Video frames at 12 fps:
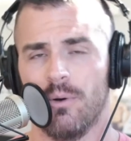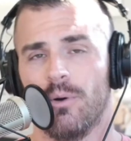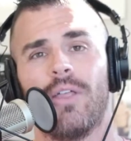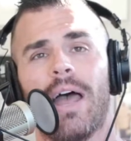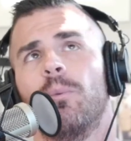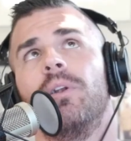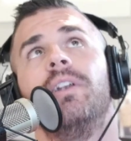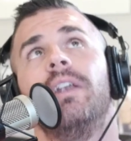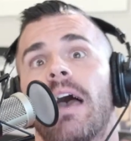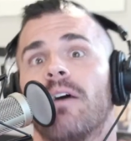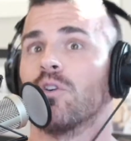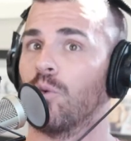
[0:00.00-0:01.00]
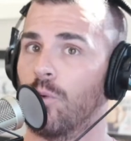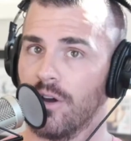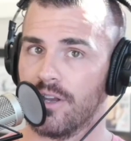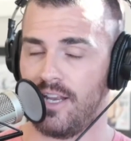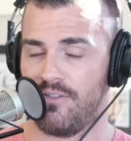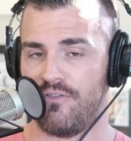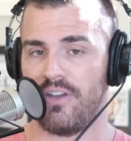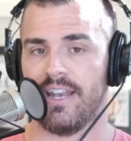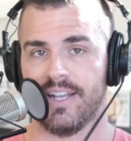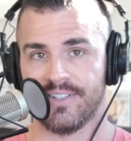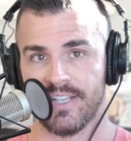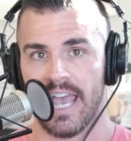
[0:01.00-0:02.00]
That would never work in
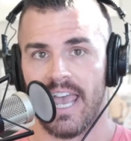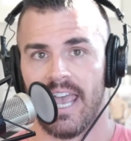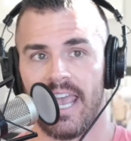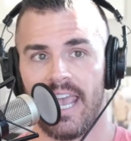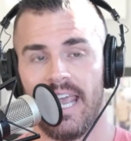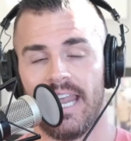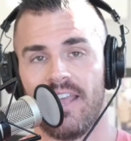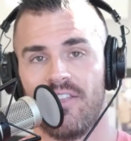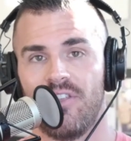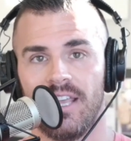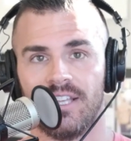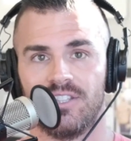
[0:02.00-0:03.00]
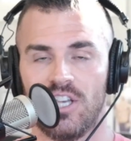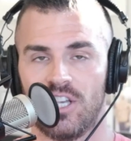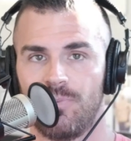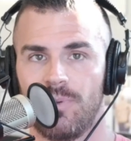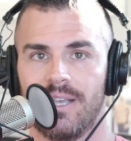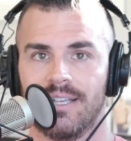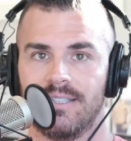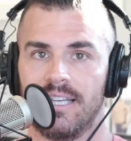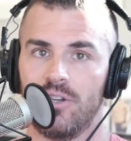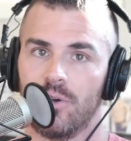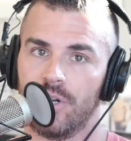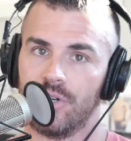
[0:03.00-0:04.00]
fitness. And I think it's just because they
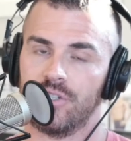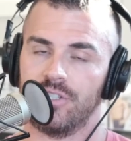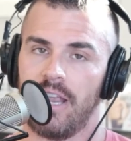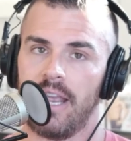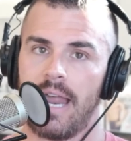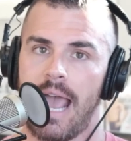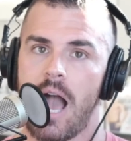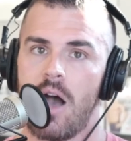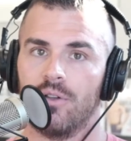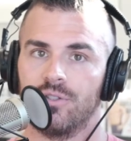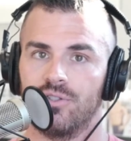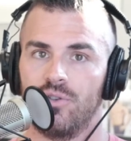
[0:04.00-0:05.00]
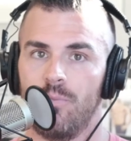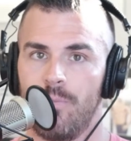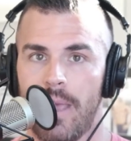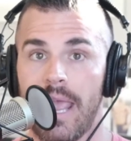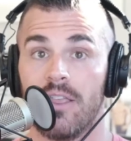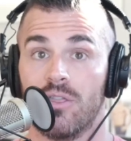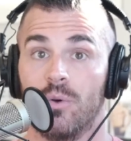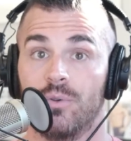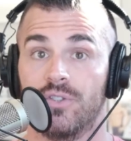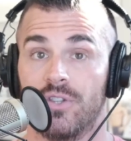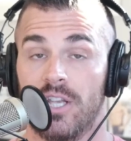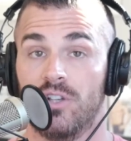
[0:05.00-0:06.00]
don't understand how to make those
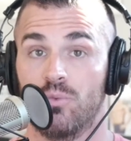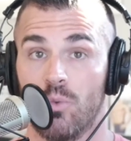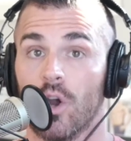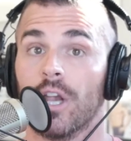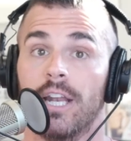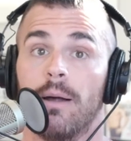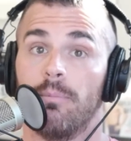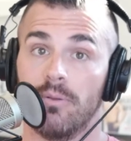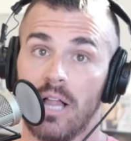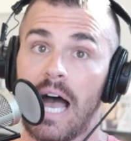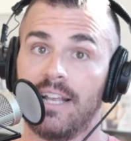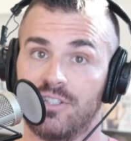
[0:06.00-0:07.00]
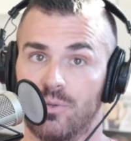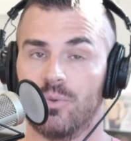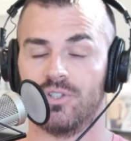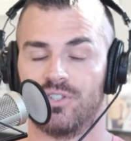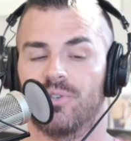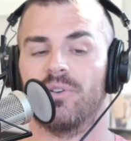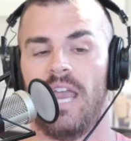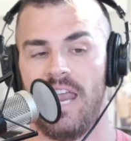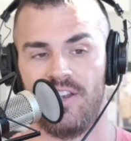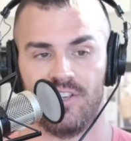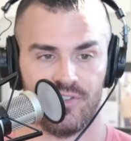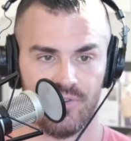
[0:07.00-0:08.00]
things work and apply towards their
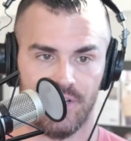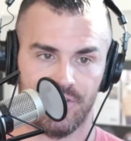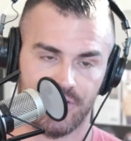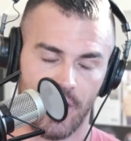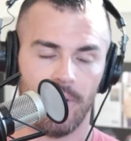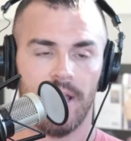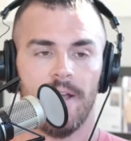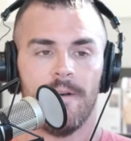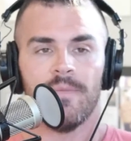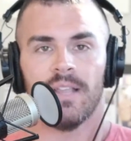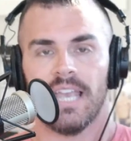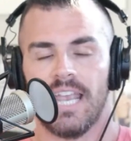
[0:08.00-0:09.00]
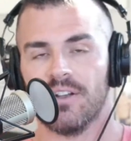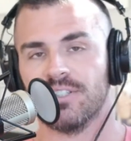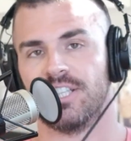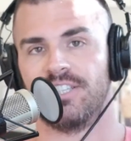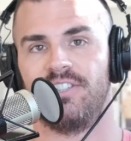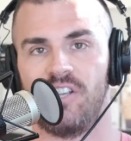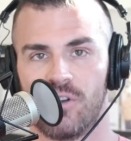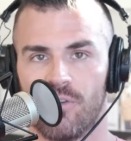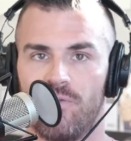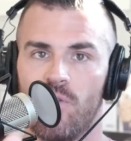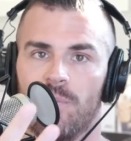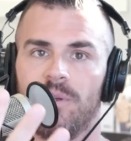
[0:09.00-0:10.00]
industry. So here's the secret
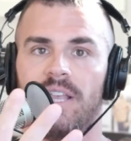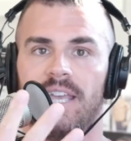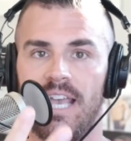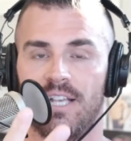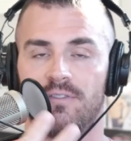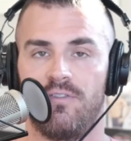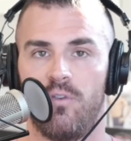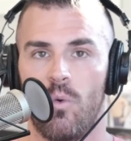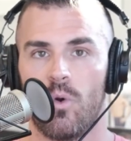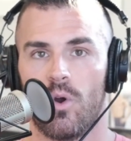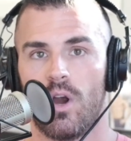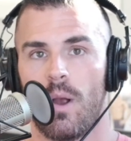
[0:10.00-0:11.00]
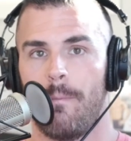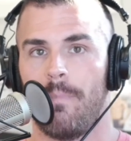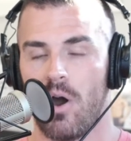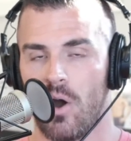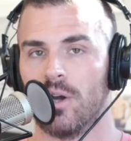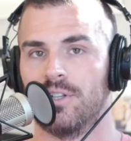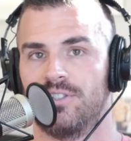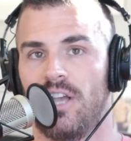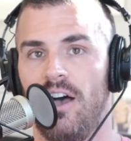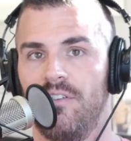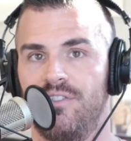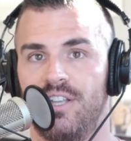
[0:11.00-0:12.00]
formula. He has 4 parts
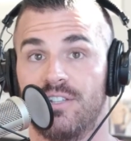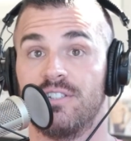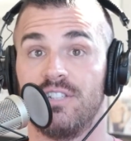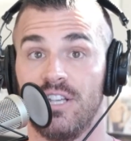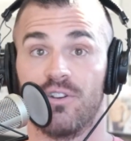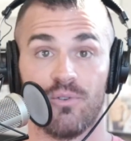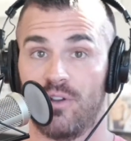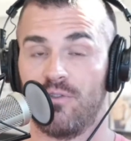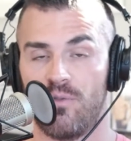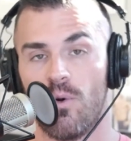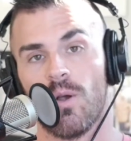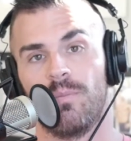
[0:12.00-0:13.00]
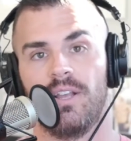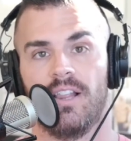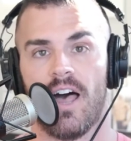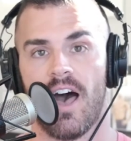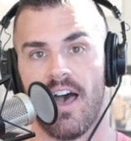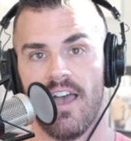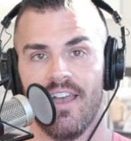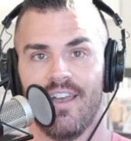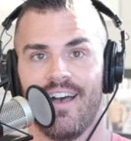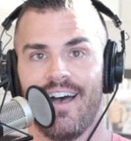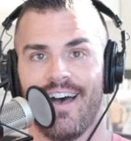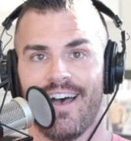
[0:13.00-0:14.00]
of this secret formula
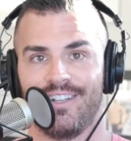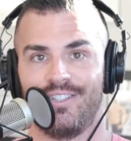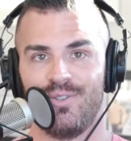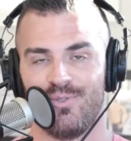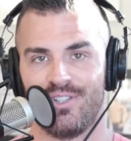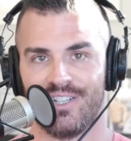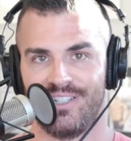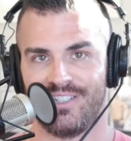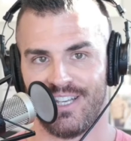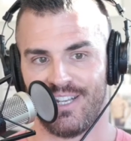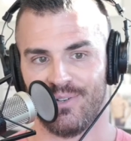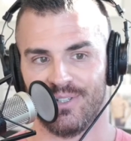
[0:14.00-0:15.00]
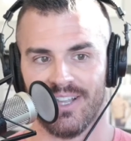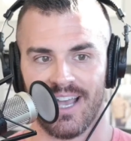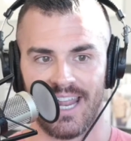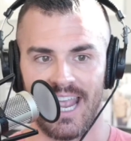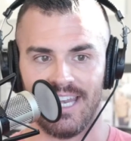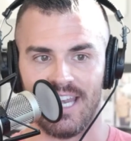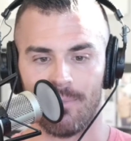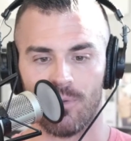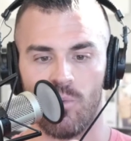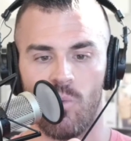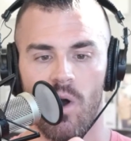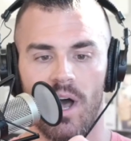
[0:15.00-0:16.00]
to succeed online. And number
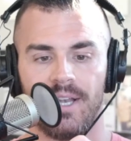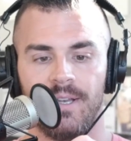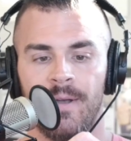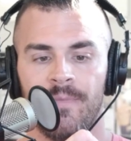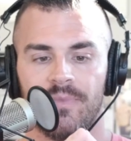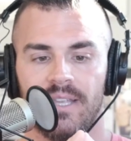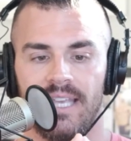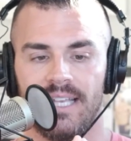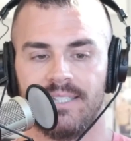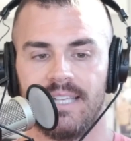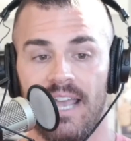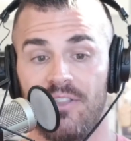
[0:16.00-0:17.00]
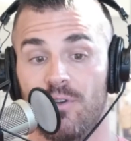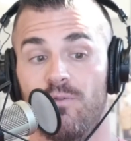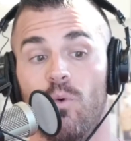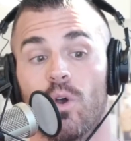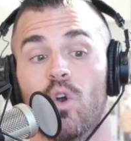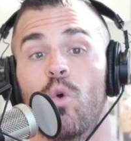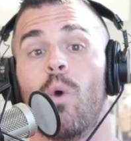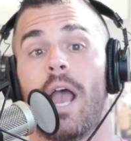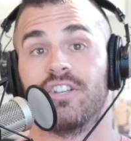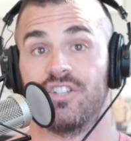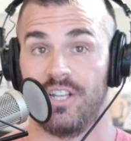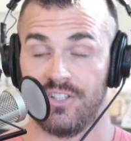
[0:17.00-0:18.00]
one is, and there are 4
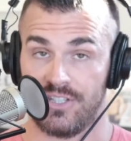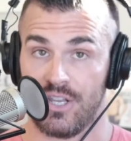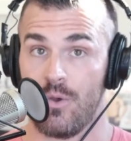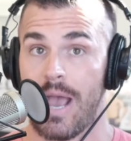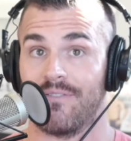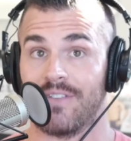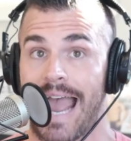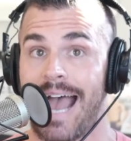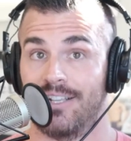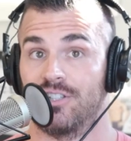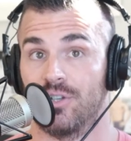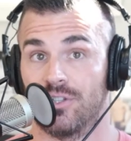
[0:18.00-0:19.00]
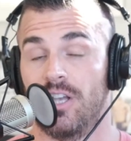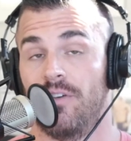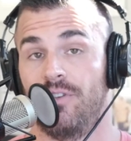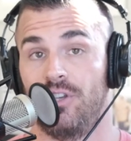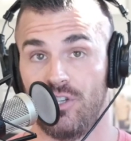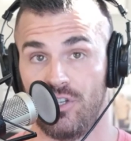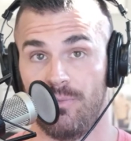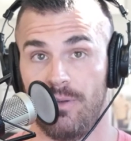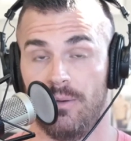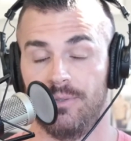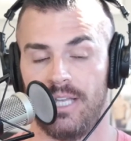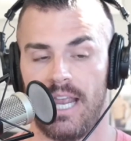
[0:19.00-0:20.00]
questions that you have to ask yourself and you should be
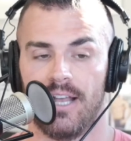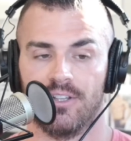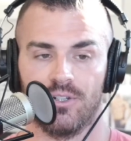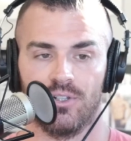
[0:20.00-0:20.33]
able to answer.